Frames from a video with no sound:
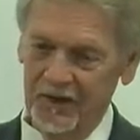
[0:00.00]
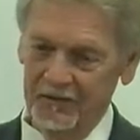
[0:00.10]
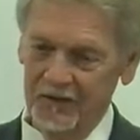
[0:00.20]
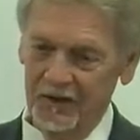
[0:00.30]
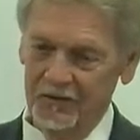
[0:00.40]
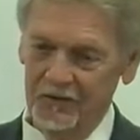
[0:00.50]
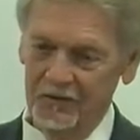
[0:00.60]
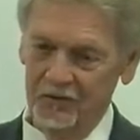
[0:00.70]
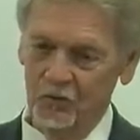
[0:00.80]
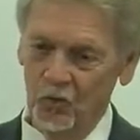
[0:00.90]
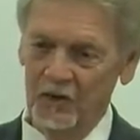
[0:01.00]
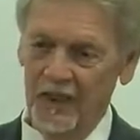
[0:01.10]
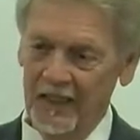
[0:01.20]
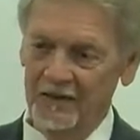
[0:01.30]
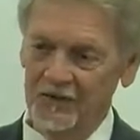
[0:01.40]
foundation, wood,
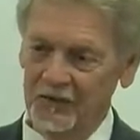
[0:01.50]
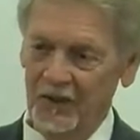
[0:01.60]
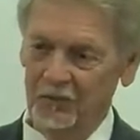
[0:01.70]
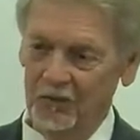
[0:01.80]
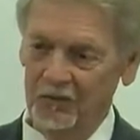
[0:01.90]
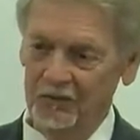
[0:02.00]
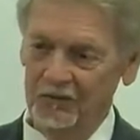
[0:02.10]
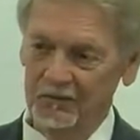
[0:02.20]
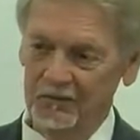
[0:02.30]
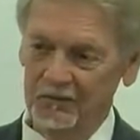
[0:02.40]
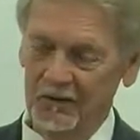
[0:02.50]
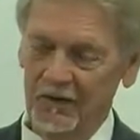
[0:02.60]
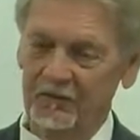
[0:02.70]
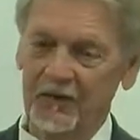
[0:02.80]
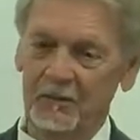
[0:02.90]
hay, and stubble,
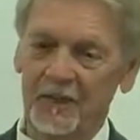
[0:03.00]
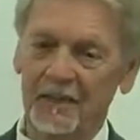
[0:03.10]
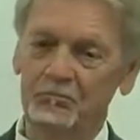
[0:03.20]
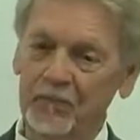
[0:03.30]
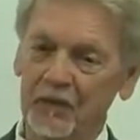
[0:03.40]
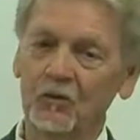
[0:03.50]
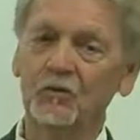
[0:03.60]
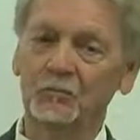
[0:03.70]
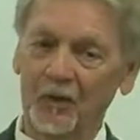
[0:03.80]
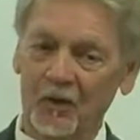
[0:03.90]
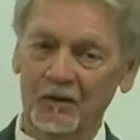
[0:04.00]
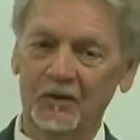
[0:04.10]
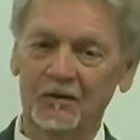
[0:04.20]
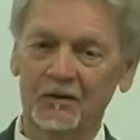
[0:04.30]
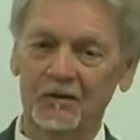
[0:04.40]
if any man build upon
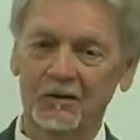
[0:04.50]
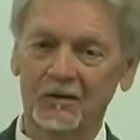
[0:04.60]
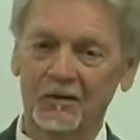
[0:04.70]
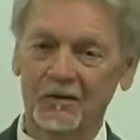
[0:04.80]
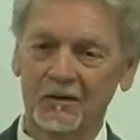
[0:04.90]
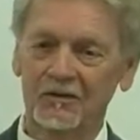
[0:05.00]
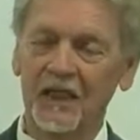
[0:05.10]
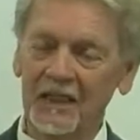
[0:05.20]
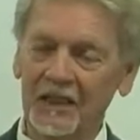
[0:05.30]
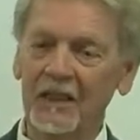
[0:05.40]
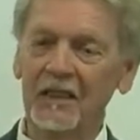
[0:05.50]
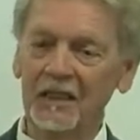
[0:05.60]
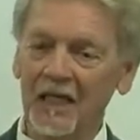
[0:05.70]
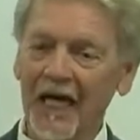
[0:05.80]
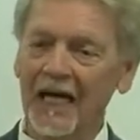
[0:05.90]
it Take
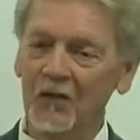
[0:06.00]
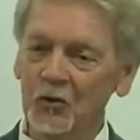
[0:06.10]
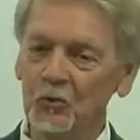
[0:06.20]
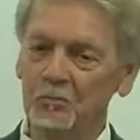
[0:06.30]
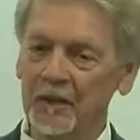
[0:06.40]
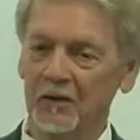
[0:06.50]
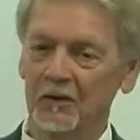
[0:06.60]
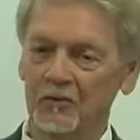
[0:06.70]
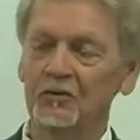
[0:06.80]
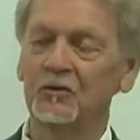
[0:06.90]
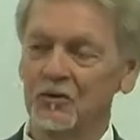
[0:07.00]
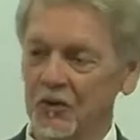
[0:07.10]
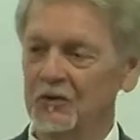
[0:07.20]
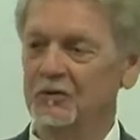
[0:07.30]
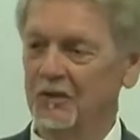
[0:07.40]
heed how you build the
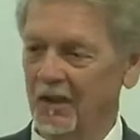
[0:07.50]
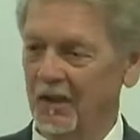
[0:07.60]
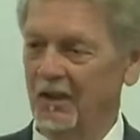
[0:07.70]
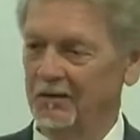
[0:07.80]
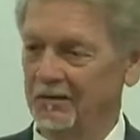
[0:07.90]
church of God.